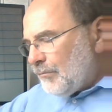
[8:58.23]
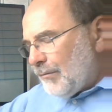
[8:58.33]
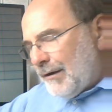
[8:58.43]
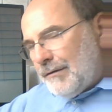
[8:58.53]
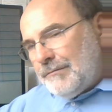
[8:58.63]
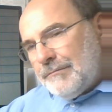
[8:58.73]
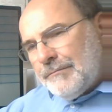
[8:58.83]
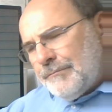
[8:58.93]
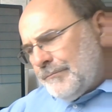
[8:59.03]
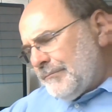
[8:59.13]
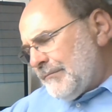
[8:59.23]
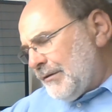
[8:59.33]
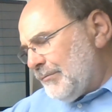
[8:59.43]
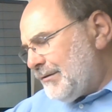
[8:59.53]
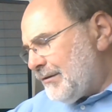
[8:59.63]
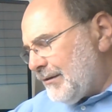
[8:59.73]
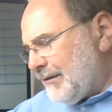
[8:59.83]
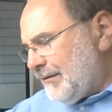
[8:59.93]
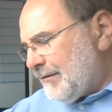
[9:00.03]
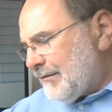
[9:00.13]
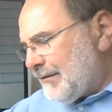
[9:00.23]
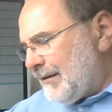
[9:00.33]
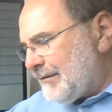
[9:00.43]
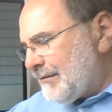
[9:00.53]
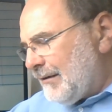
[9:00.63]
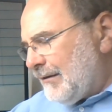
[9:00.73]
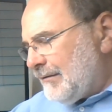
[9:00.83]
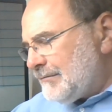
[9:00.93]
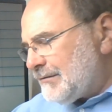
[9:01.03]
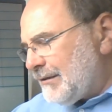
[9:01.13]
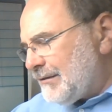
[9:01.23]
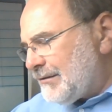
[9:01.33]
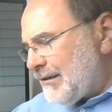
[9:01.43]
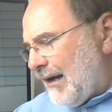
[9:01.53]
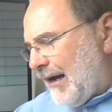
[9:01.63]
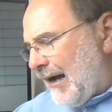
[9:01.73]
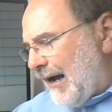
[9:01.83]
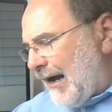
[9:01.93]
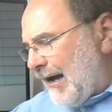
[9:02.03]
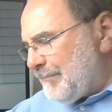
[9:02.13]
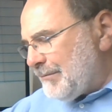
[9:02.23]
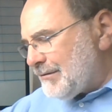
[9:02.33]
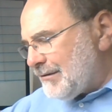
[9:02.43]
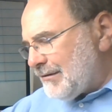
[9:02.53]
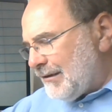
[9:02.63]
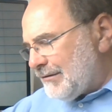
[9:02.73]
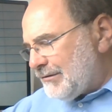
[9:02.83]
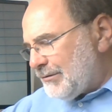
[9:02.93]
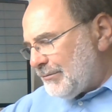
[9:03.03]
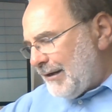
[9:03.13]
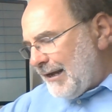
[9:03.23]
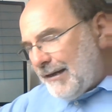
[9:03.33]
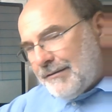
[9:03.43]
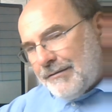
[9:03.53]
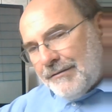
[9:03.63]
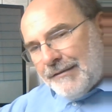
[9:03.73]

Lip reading: Well, you would think that since opposites attract,